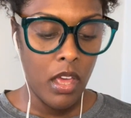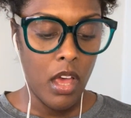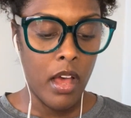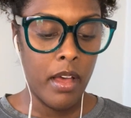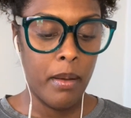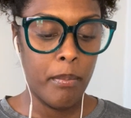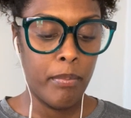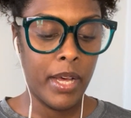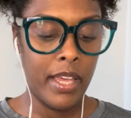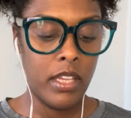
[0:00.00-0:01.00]

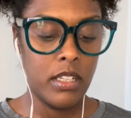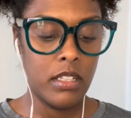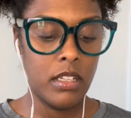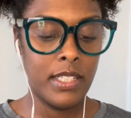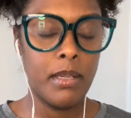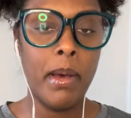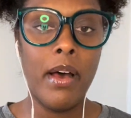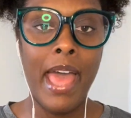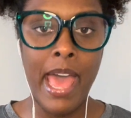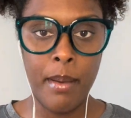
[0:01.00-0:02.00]
But it's
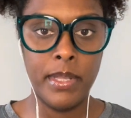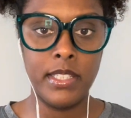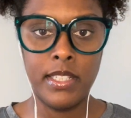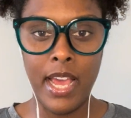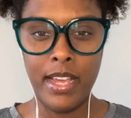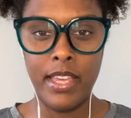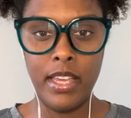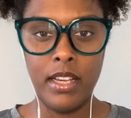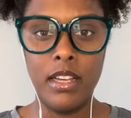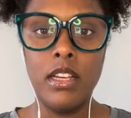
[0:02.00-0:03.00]
about habit
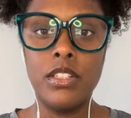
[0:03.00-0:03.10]
stacking.